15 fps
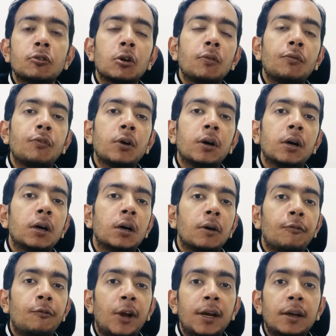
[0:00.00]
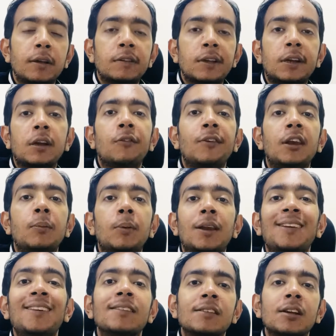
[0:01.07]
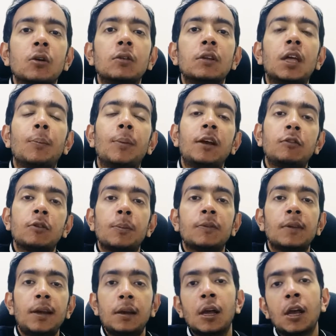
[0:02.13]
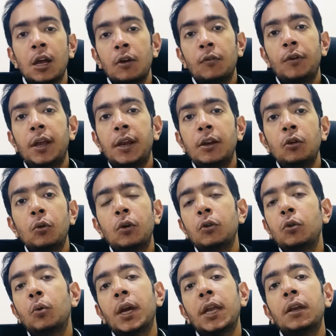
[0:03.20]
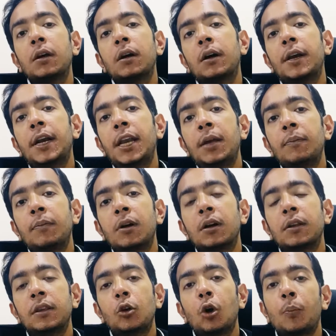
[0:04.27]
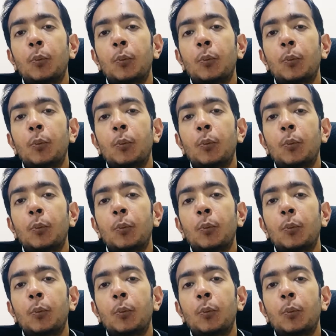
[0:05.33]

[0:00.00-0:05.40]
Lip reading: of vendors that are available and listed on the Amex website, wherein you can redeem your